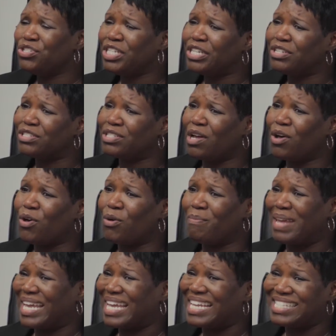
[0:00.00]
years old,
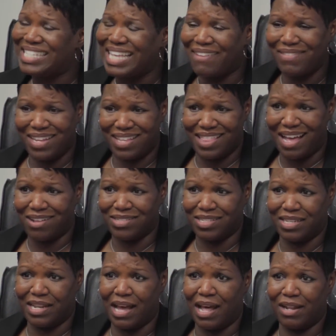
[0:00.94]
making
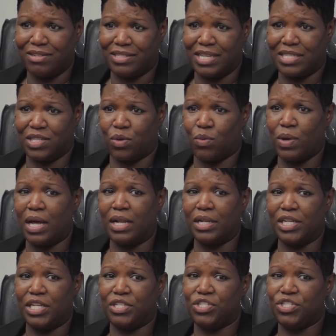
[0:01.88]
$70,000 as a
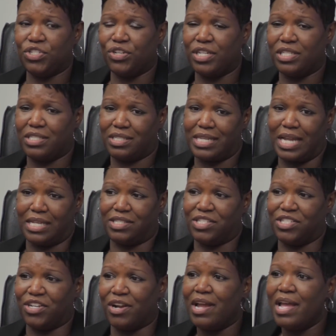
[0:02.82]
quality insurance
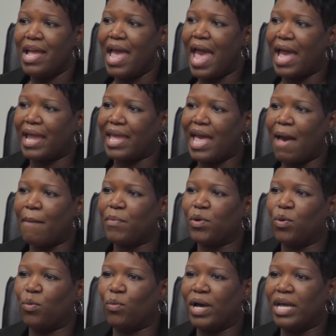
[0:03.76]
tester at Capital